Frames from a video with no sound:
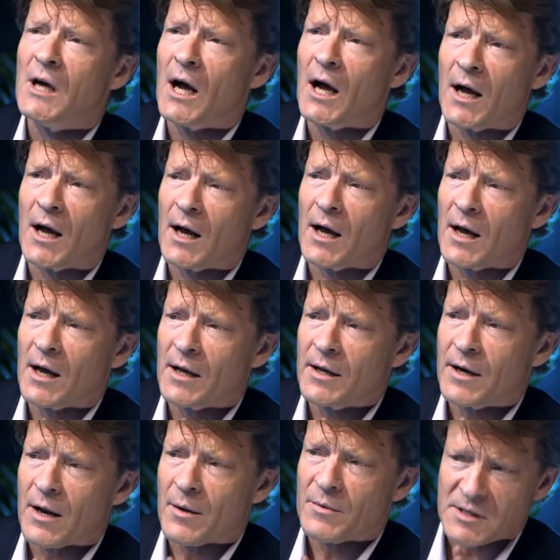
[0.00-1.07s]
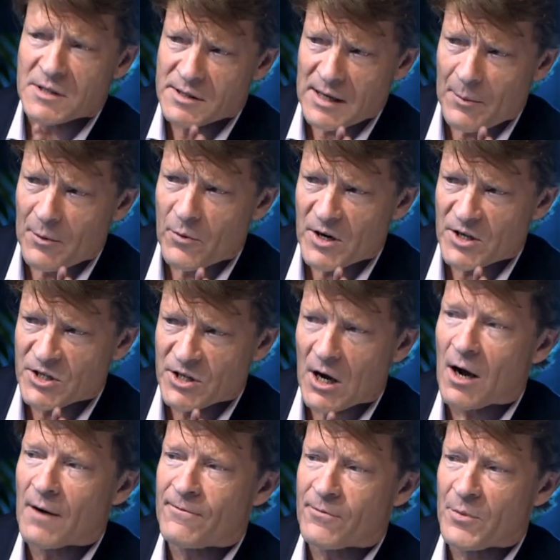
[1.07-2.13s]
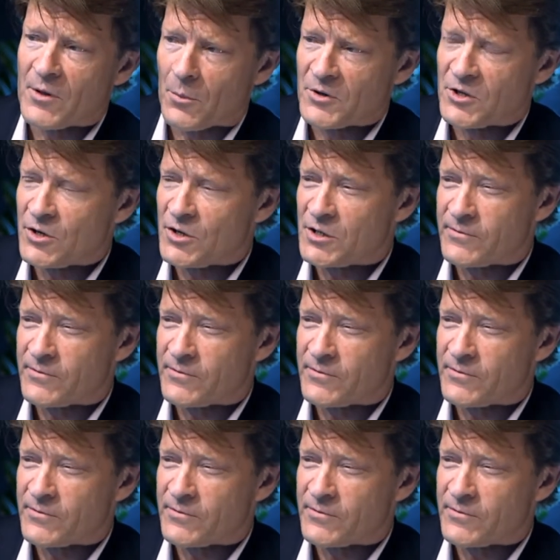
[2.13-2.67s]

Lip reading: Some of which are from the opportunities